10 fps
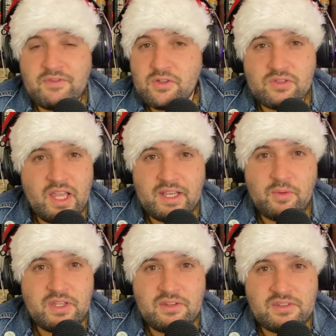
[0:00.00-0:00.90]
If you
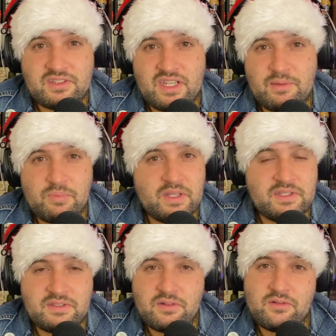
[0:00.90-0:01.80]
like what you see,
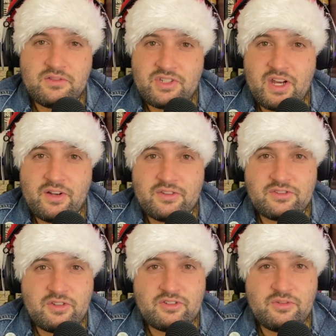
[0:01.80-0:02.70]
please do share
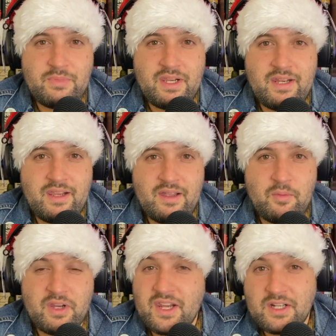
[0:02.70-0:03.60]
it on social
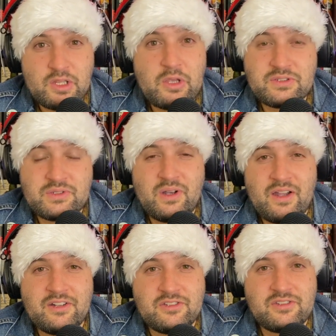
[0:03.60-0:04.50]
media. We're getting close to
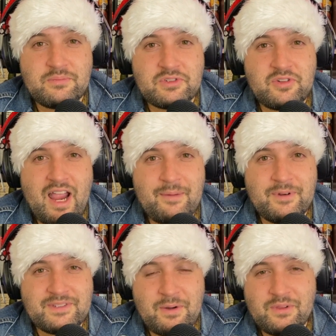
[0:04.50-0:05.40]
100
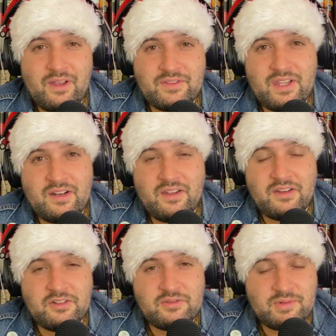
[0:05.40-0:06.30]
subscribers. I would love to hit
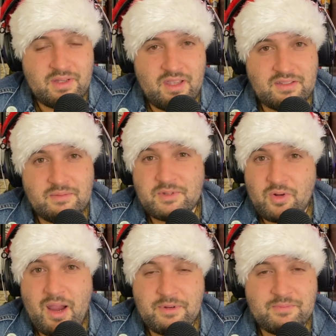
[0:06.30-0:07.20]
100
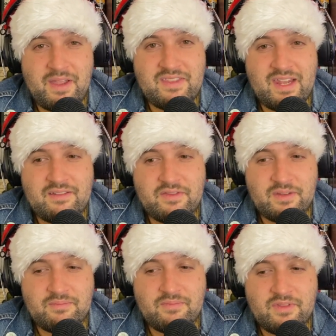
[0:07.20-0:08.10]
subscribers by the end
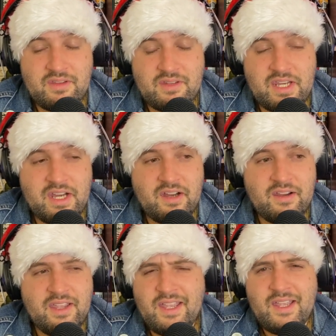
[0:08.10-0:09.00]
of the
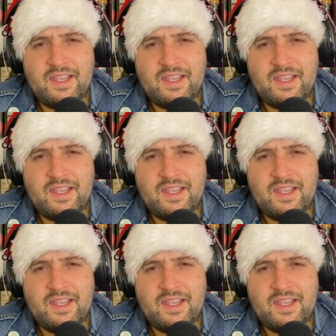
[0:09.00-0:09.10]
year.